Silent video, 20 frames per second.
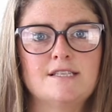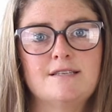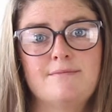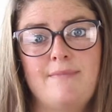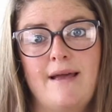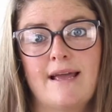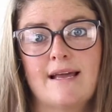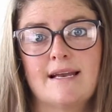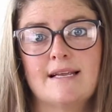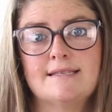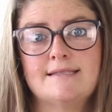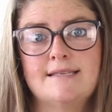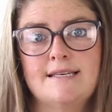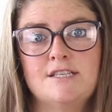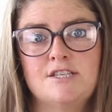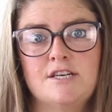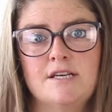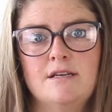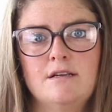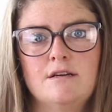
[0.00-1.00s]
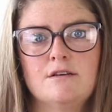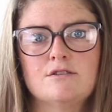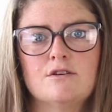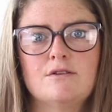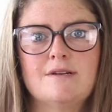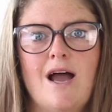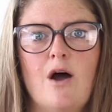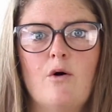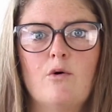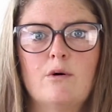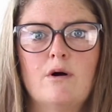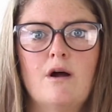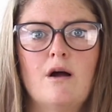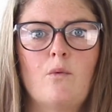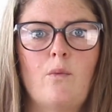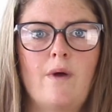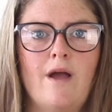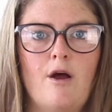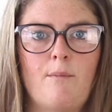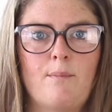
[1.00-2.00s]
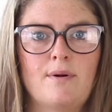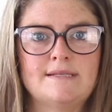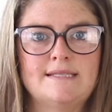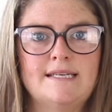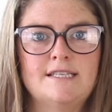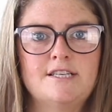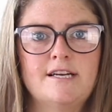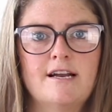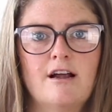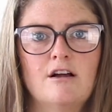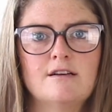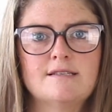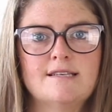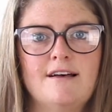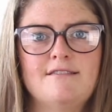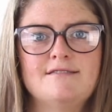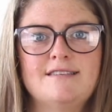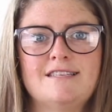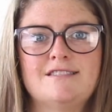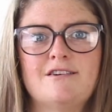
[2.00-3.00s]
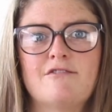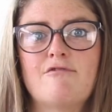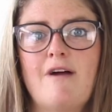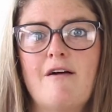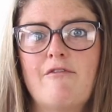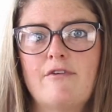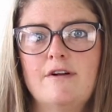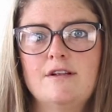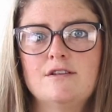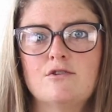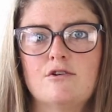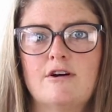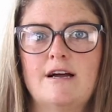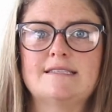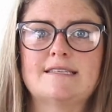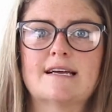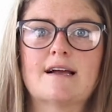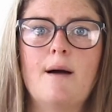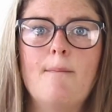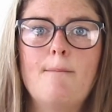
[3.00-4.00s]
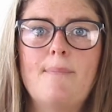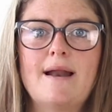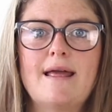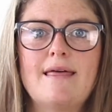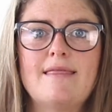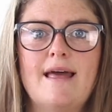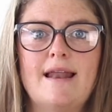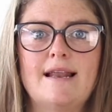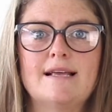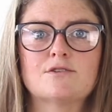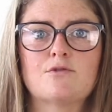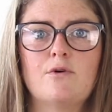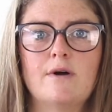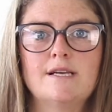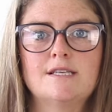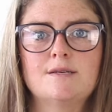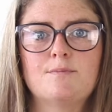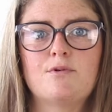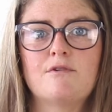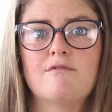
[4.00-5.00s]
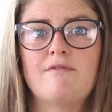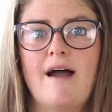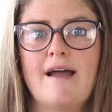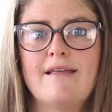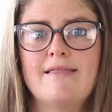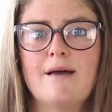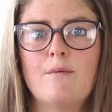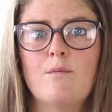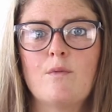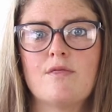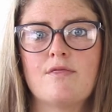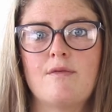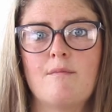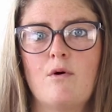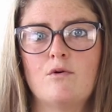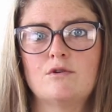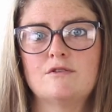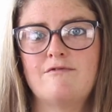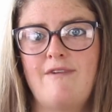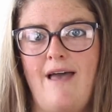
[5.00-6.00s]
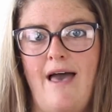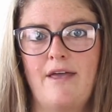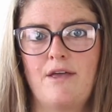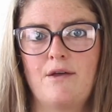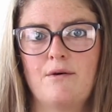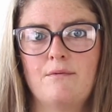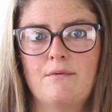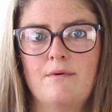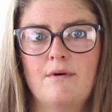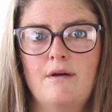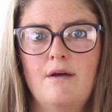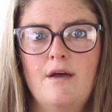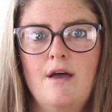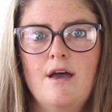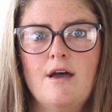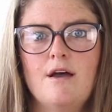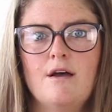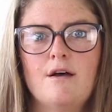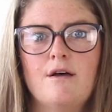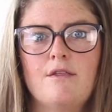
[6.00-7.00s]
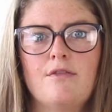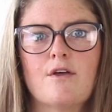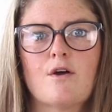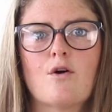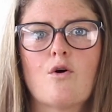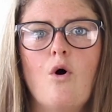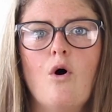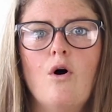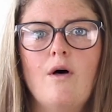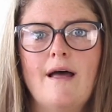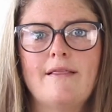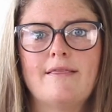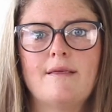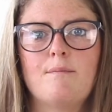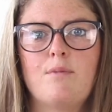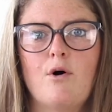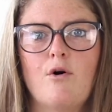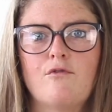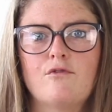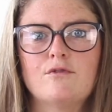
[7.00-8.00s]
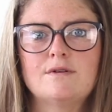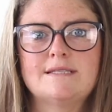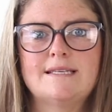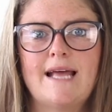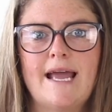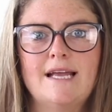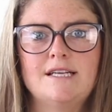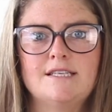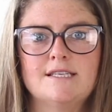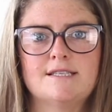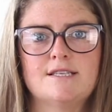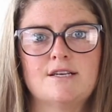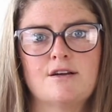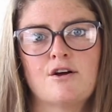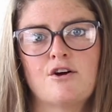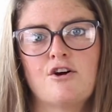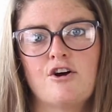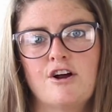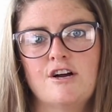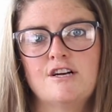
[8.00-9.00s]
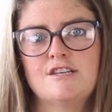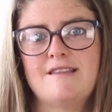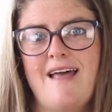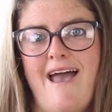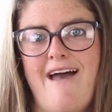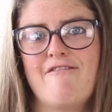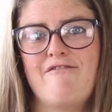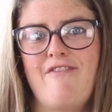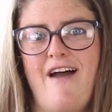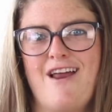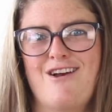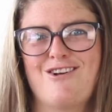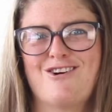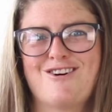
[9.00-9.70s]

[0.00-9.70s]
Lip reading: to make a decision, so now we are positioning ourselves as a reference or as a company that is going to provide them with the most value. The goal at the BOFU stage is to encourage that final